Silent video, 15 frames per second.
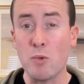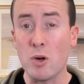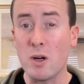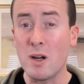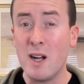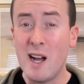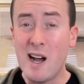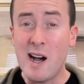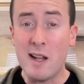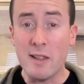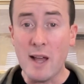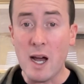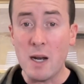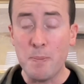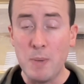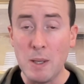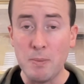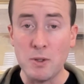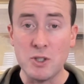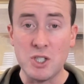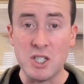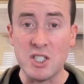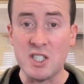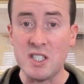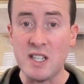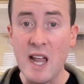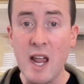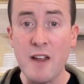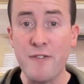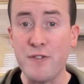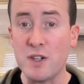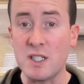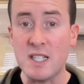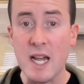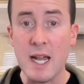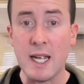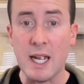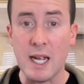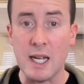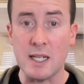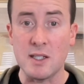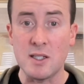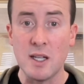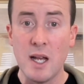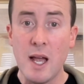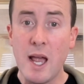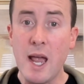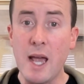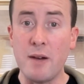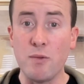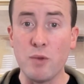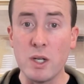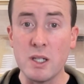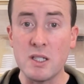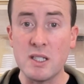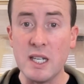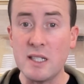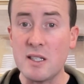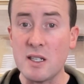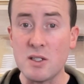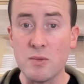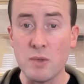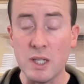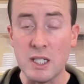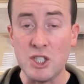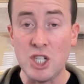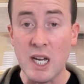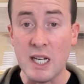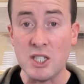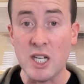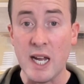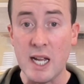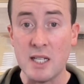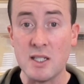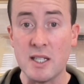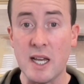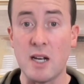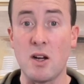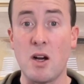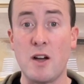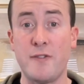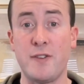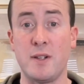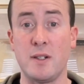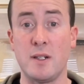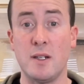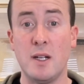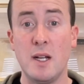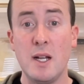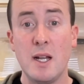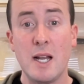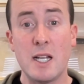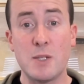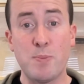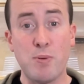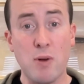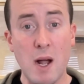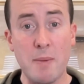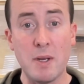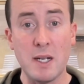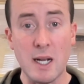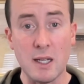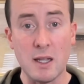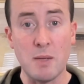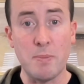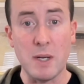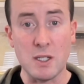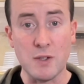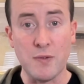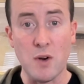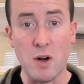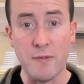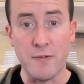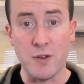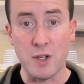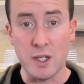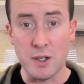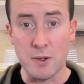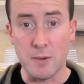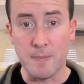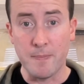where a lot of people just stay for decades and real estate doesn't really change hands that often, that's probably not the best farm for you.